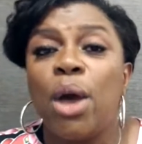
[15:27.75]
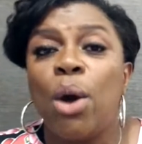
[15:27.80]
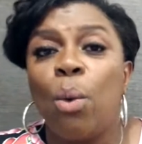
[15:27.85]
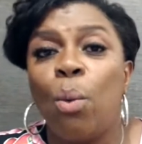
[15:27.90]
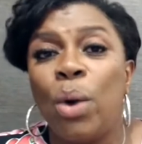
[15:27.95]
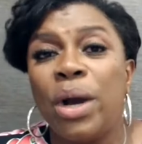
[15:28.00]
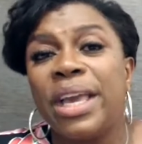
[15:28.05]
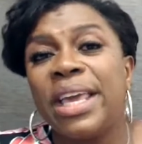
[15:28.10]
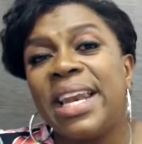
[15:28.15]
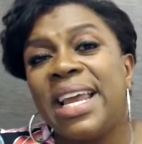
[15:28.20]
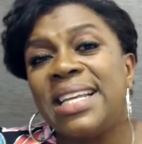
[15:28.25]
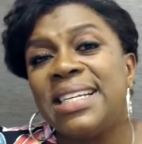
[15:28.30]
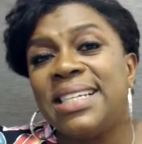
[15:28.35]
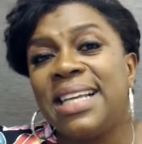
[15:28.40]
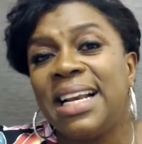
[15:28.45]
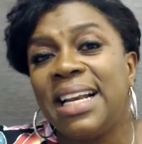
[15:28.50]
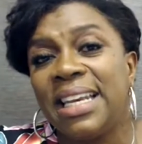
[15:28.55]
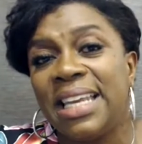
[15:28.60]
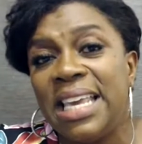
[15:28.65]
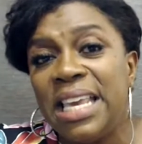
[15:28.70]
what can I
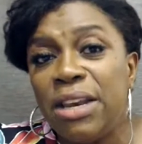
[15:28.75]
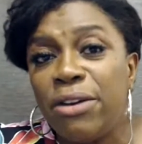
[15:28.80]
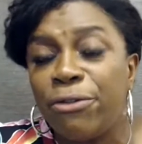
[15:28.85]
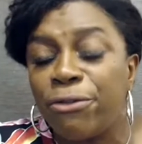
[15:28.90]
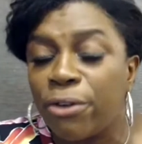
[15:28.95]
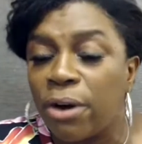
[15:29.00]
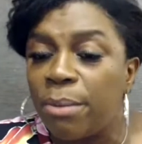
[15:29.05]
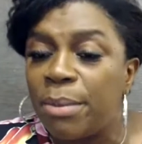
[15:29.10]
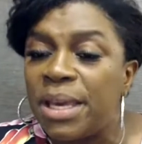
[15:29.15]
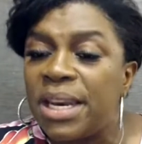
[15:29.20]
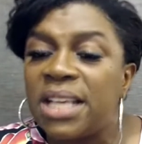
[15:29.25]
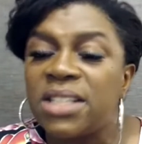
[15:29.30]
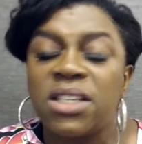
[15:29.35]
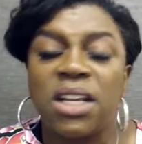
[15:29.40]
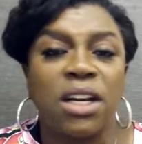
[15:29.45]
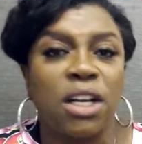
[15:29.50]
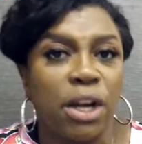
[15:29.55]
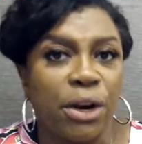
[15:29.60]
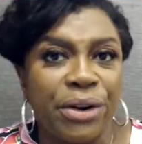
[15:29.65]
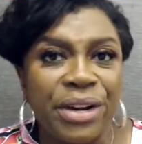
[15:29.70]
glean from it as a
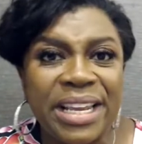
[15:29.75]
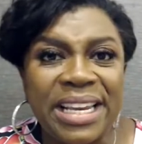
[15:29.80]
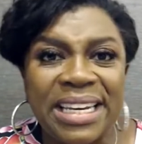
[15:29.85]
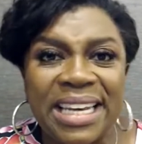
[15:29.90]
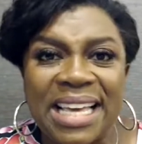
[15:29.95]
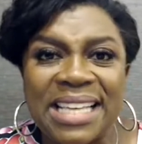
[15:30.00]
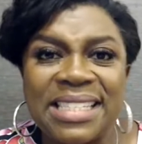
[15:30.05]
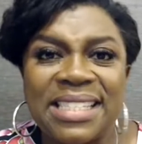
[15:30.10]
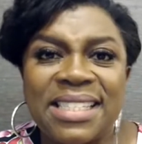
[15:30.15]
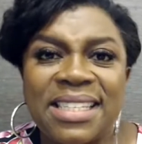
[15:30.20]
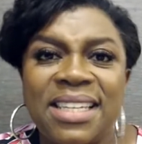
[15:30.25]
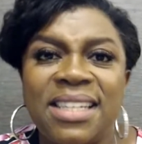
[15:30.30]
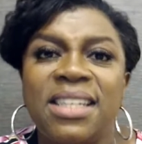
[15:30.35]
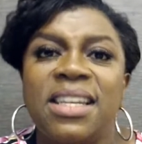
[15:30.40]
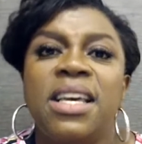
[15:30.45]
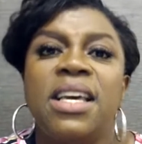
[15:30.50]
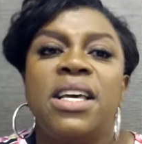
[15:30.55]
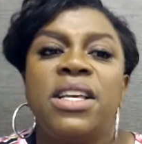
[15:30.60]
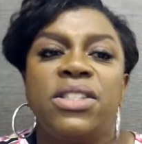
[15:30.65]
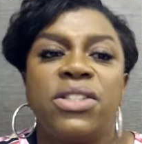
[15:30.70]
learning lesson
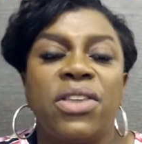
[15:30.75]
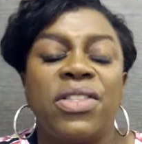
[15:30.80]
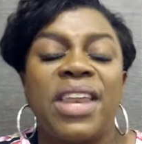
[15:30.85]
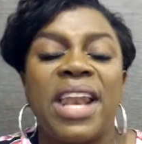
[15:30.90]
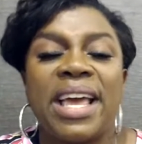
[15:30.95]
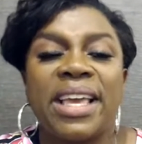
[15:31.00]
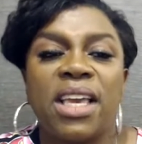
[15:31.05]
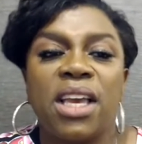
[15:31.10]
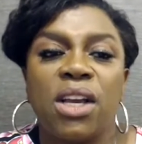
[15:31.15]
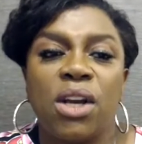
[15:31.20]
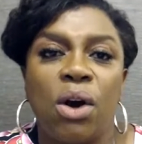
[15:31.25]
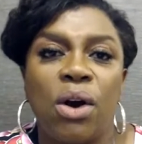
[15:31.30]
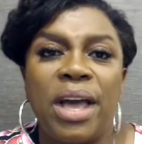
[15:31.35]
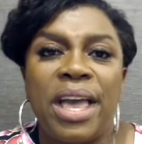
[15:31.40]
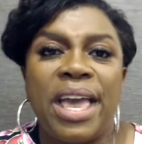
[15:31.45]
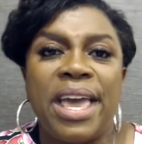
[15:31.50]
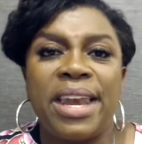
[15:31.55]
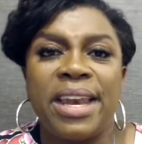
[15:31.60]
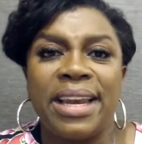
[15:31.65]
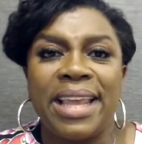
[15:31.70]
so that I can go
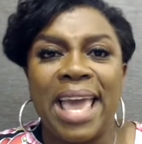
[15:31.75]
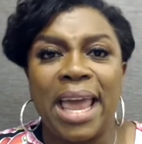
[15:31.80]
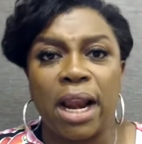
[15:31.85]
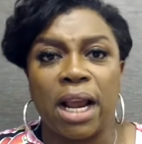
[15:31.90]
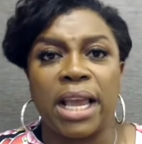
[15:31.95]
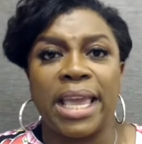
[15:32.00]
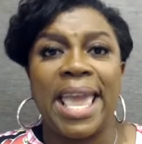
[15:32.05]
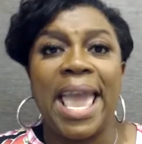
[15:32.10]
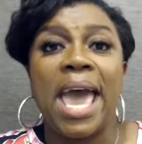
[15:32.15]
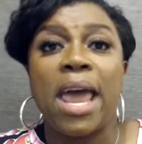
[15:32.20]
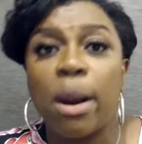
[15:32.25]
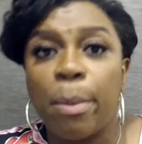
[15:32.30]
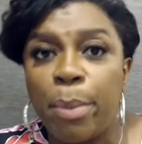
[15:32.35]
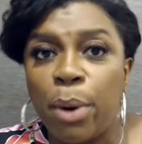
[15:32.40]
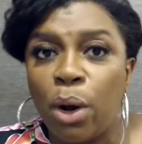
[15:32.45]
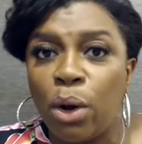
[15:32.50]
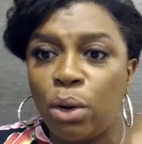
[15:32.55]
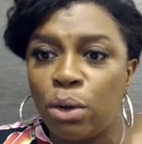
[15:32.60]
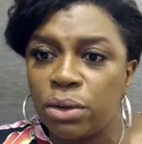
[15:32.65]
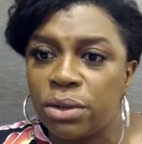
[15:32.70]
ahead and kind of
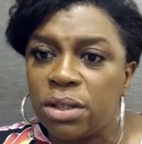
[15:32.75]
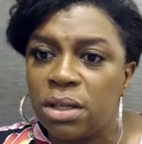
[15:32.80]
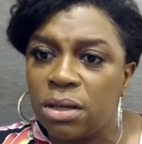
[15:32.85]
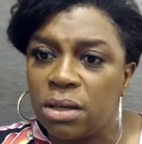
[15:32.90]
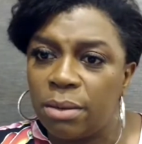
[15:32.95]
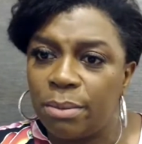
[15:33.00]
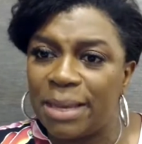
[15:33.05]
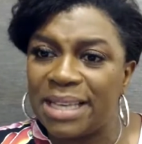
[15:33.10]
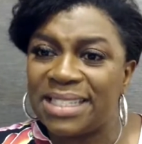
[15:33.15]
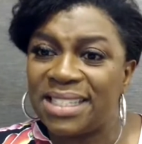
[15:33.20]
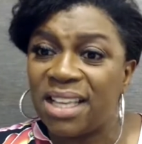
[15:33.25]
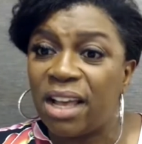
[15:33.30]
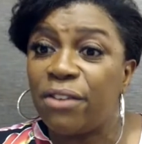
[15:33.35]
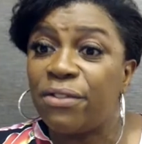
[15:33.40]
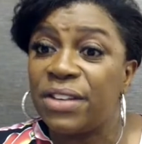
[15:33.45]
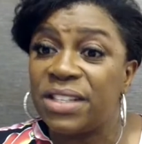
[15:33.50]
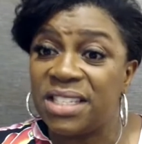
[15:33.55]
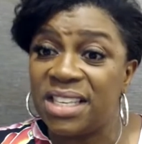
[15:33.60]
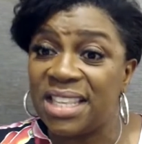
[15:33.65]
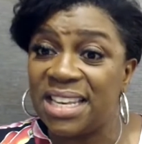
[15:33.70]
catapult myself
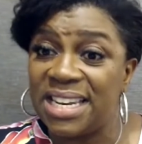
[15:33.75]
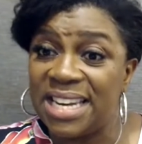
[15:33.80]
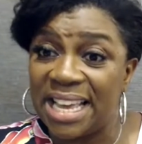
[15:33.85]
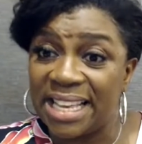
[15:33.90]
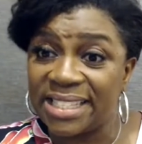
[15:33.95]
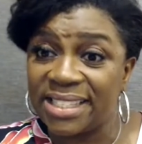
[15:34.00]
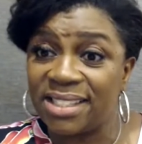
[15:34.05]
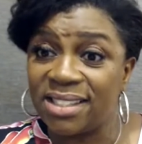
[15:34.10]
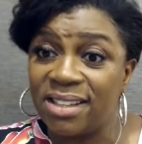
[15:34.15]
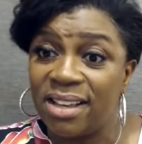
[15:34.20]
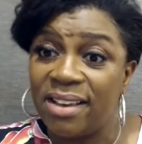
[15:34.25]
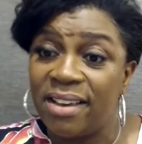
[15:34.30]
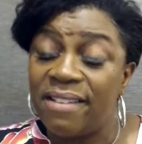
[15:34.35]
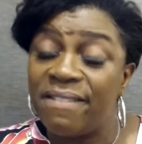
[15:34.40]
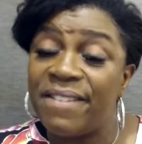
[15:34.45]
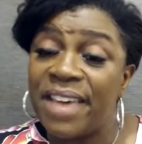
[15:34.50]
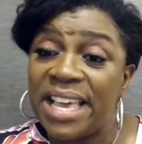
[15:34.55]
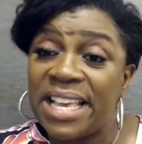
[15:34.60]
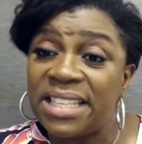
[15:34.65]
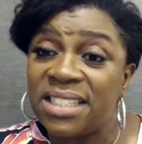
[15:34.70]
into the next
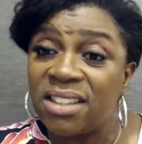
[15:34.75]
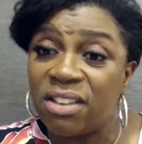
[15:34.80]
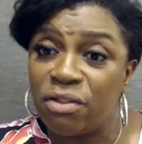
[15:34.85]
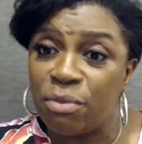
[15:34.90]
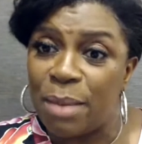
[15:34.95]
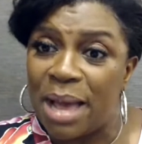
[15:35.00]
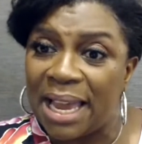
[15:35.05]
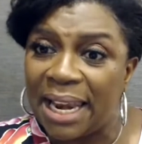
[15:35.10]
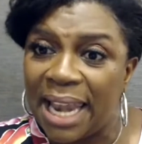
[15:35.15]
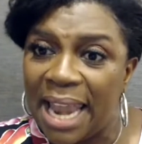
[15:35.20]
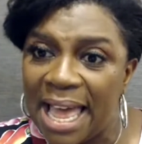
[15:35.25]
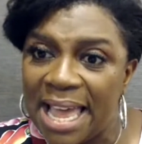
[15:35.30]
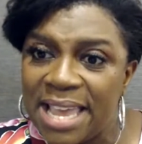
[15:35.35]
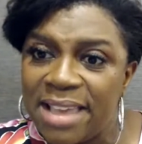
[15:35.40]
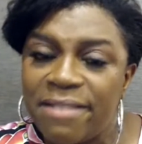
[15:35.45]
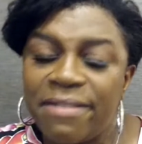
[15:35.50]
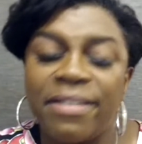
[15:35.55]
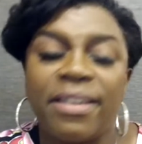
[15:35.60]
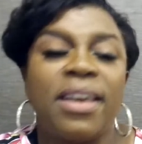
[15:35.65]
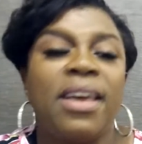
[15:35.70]
phase of my
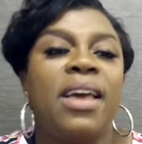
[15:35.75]
life.